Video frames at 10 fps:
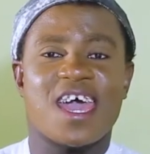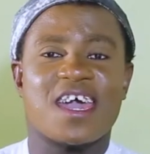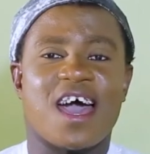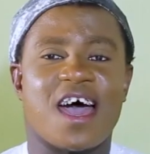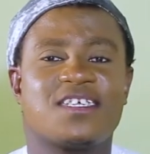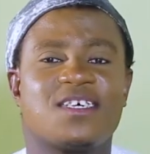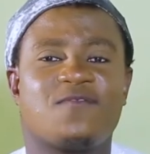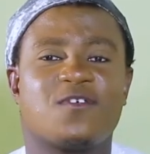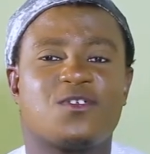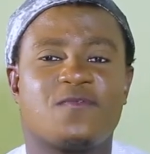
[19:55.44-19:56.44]
yeah, guys,
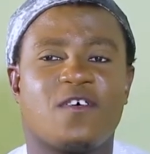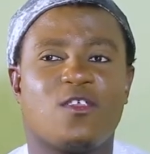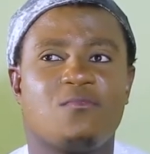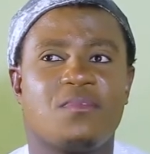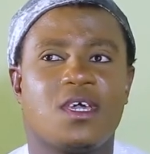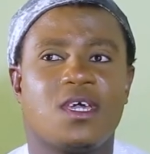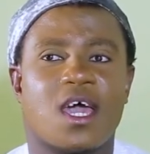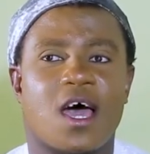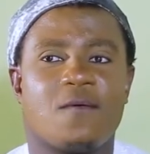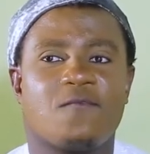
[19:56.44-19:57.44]
if you want to follow
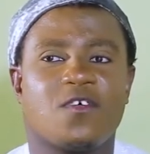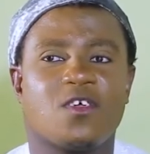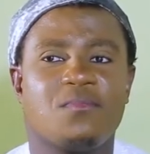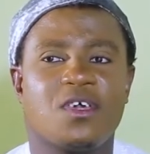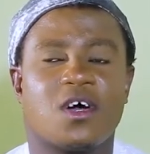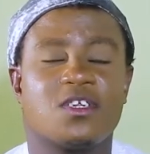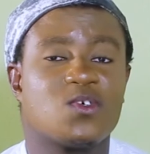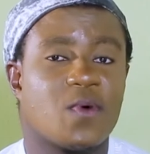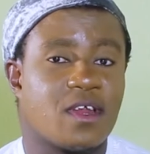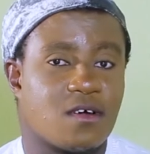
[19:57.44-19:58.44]
me on
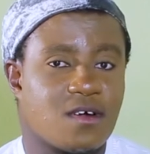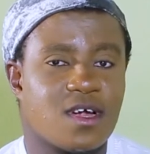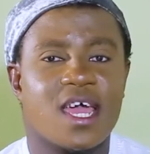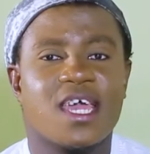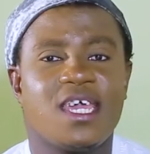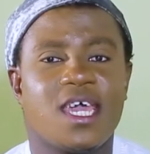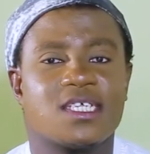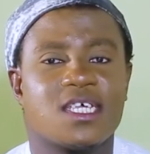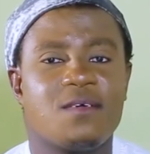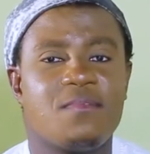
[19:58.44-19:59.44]
Twitter.
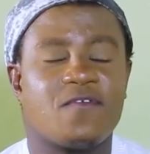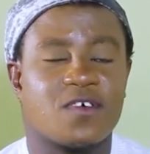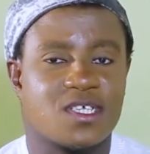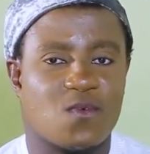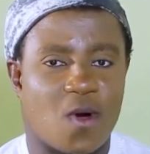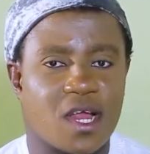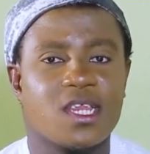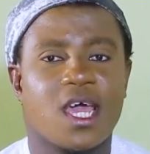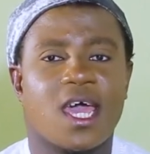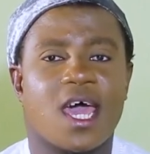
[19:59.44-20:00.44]
Yes, EB
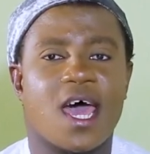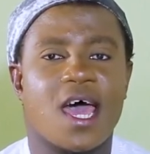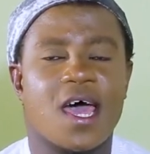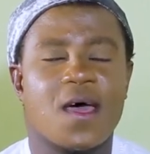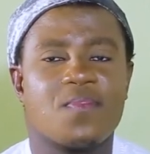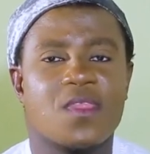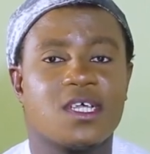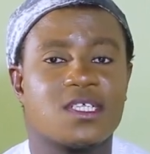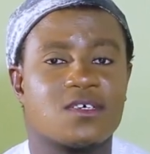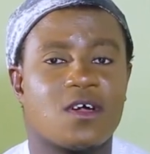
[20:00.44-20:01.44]
Forson1.
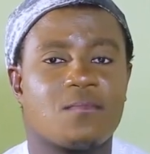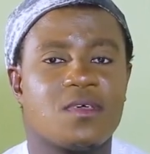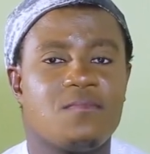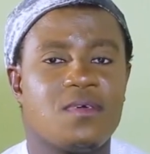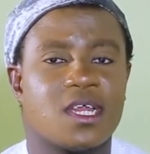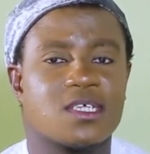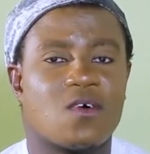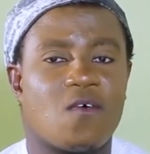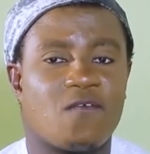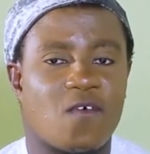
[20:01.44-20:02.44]
Instagram,
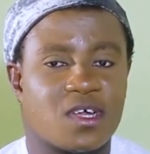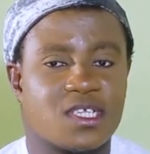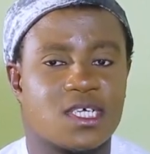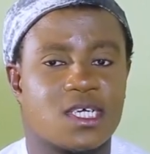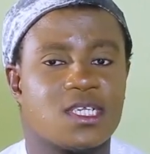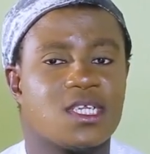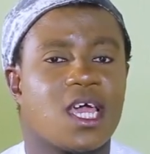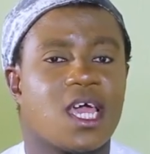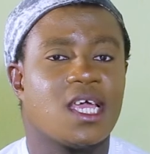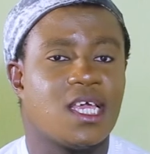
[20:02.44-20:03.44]
EB_Forson.
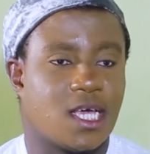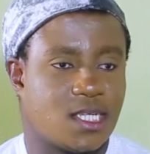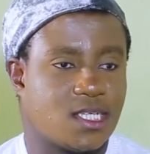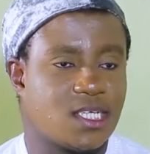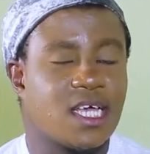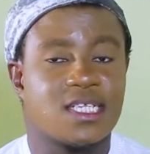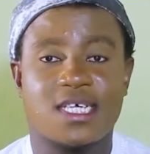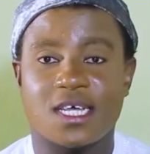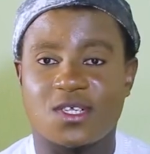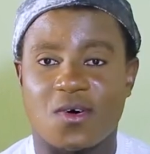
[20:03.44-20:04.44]
Yes.
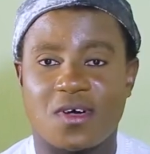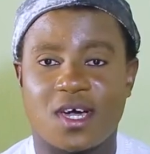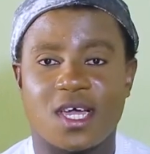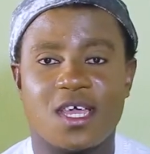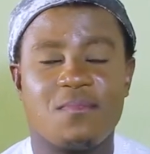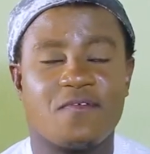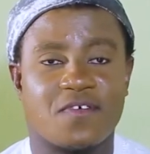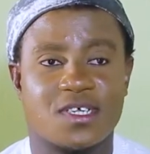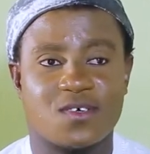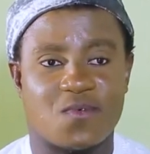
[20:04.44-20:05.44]
TikTok, EB
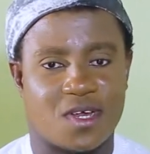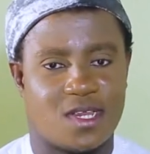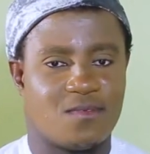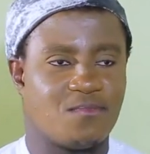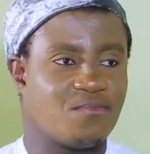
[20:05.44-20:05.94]
Forson 1.